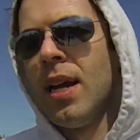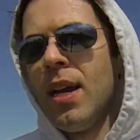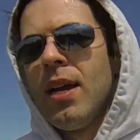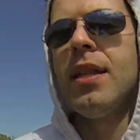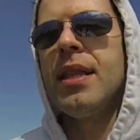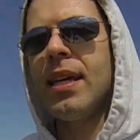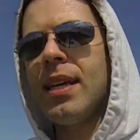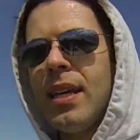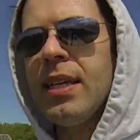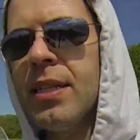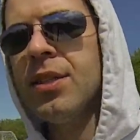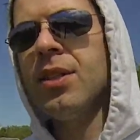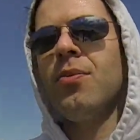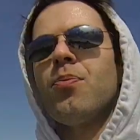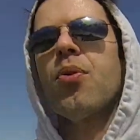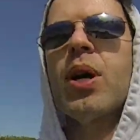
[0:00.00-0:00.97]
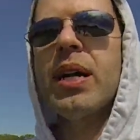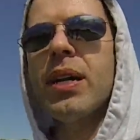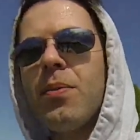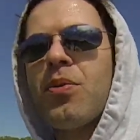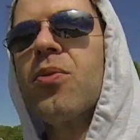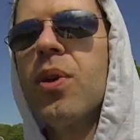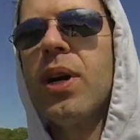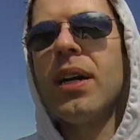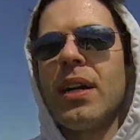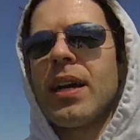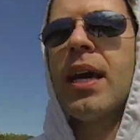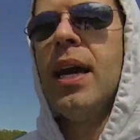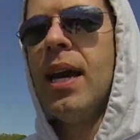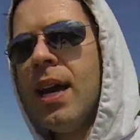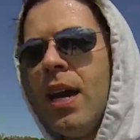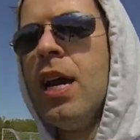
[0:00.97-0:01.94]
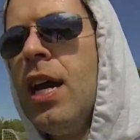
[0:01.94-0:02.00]
they get in, break up the wedding,
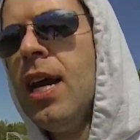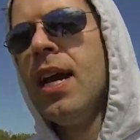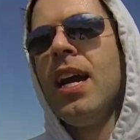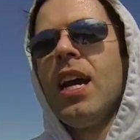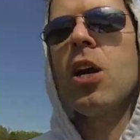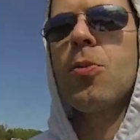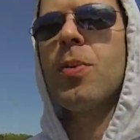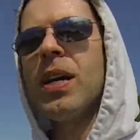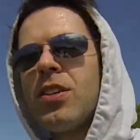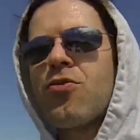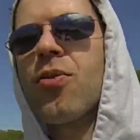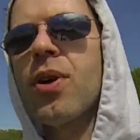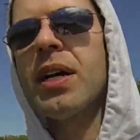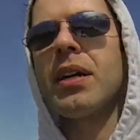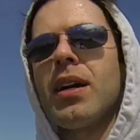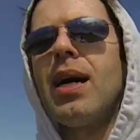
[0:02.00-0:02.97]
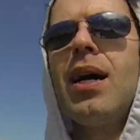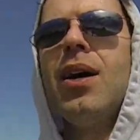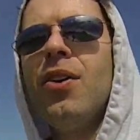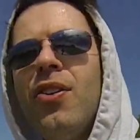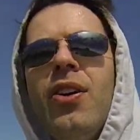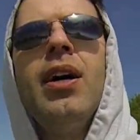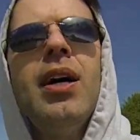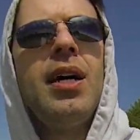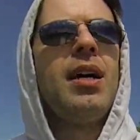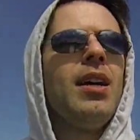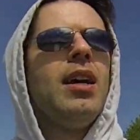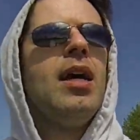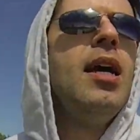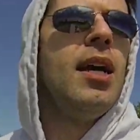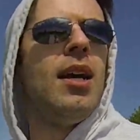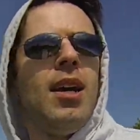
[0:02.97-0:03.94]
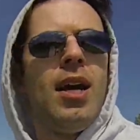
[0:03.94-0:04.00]
everybody's running off.
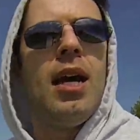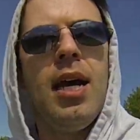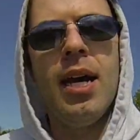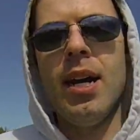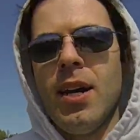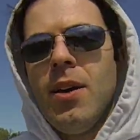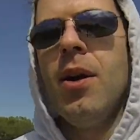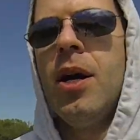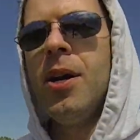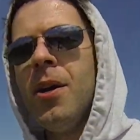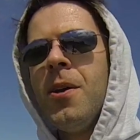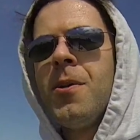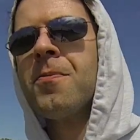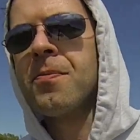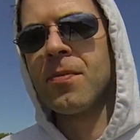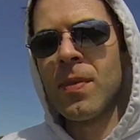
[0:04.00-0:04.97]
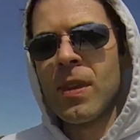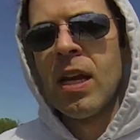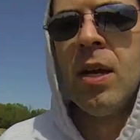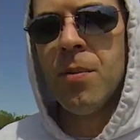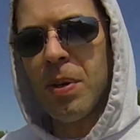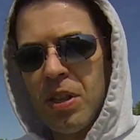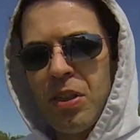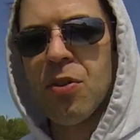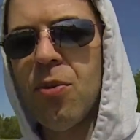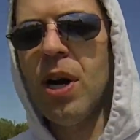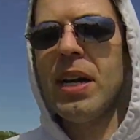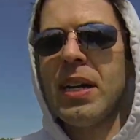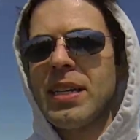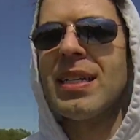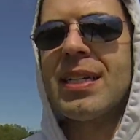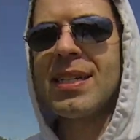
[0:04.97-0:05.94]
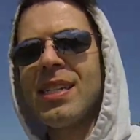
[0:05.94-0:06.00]
Uh, but the
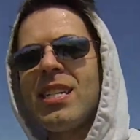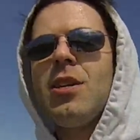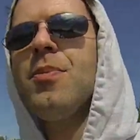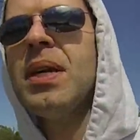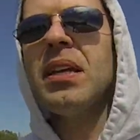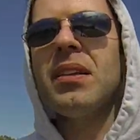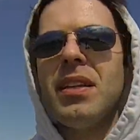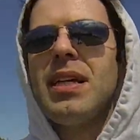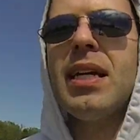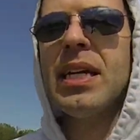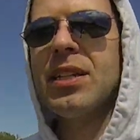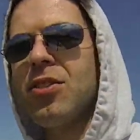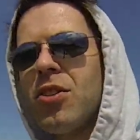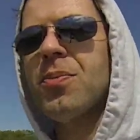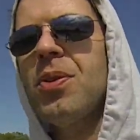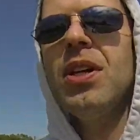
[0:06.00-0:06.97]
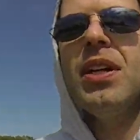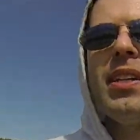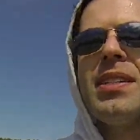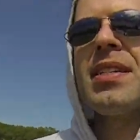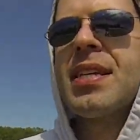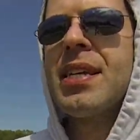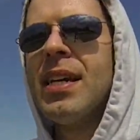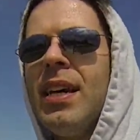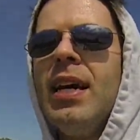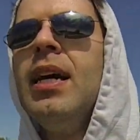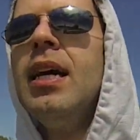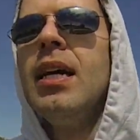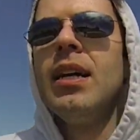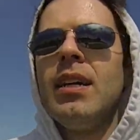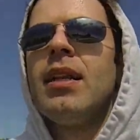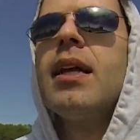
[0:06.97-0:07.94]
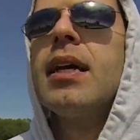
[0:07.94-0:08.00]
wedding seemingly took place
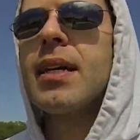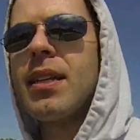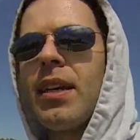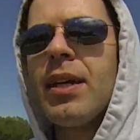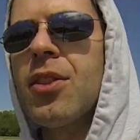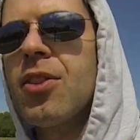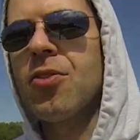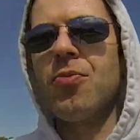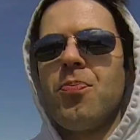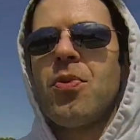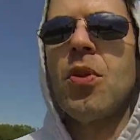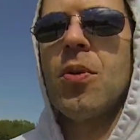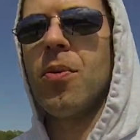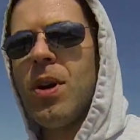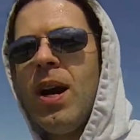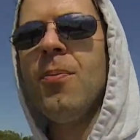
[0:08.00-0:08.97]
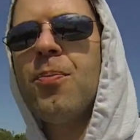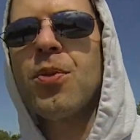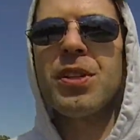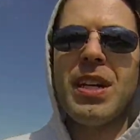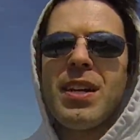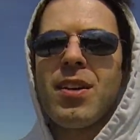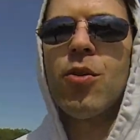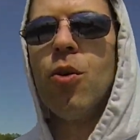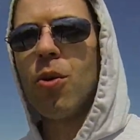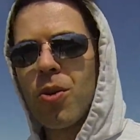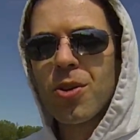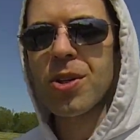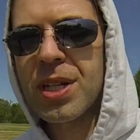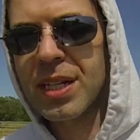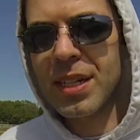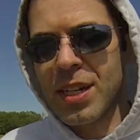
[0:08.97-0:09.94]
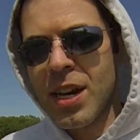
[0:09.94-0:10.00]
like the Humperdinck
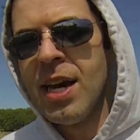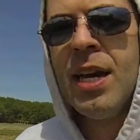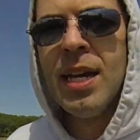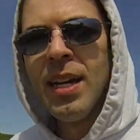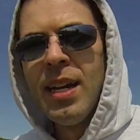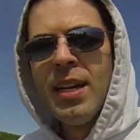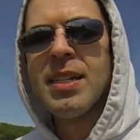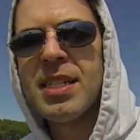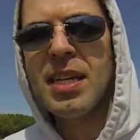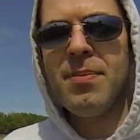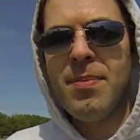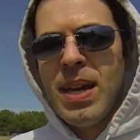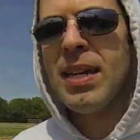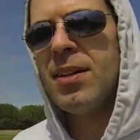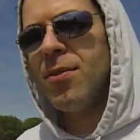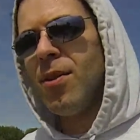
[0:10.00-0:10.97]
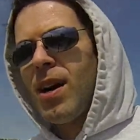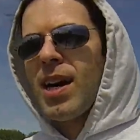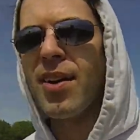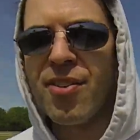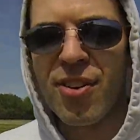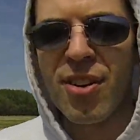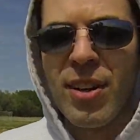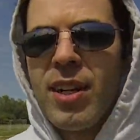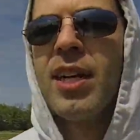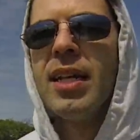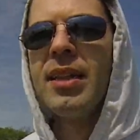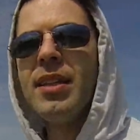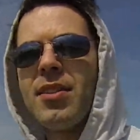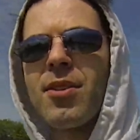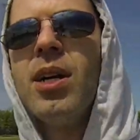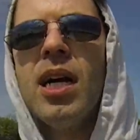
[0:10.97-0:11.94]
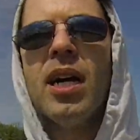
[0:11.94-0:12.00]
ordered it. See man and wife, and
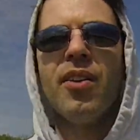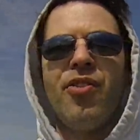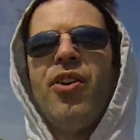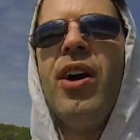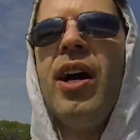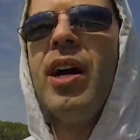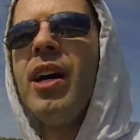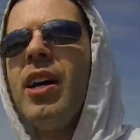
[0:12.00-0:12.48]
then they're off.